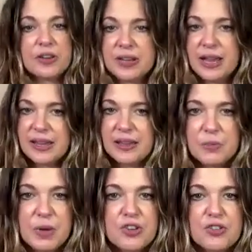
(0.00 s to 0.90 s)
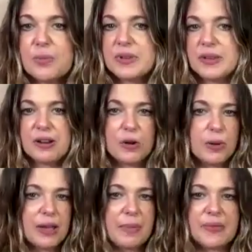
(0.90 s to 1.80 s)
they're taking the mushrooms and they're
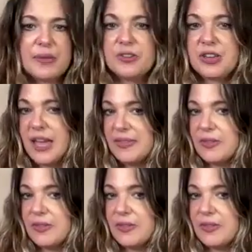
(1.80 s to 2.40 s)
going about their day,